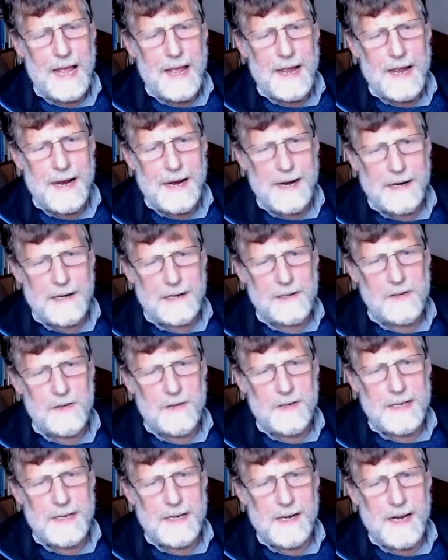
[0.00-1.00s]

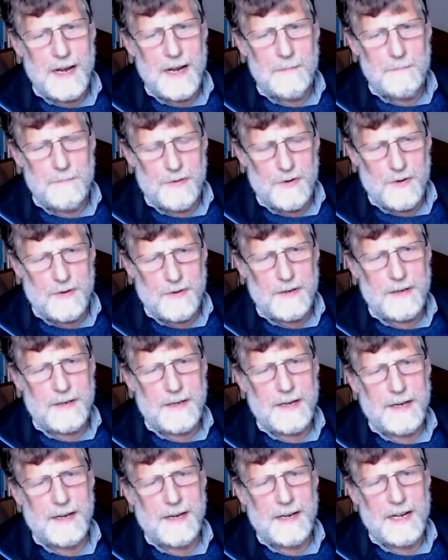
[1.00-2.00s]
including,
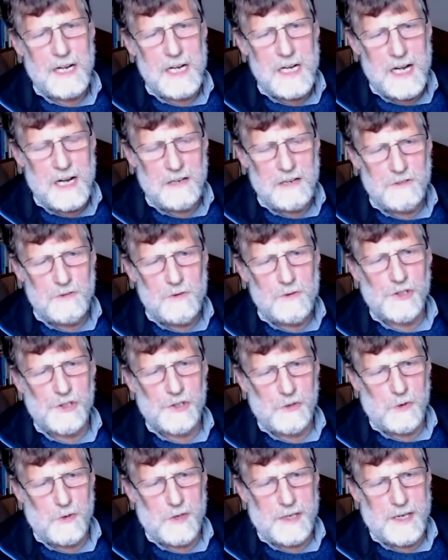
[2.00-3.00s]
importantly, our own
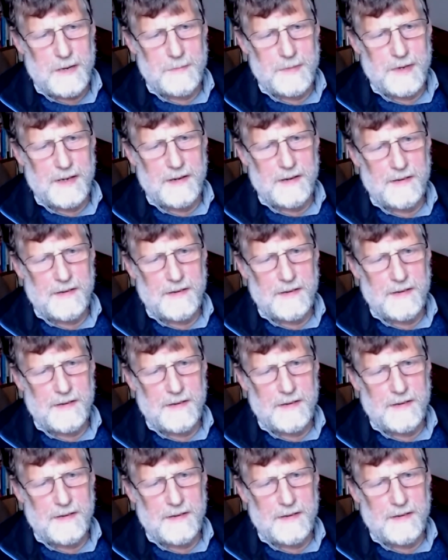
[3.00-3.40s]
shortcomings,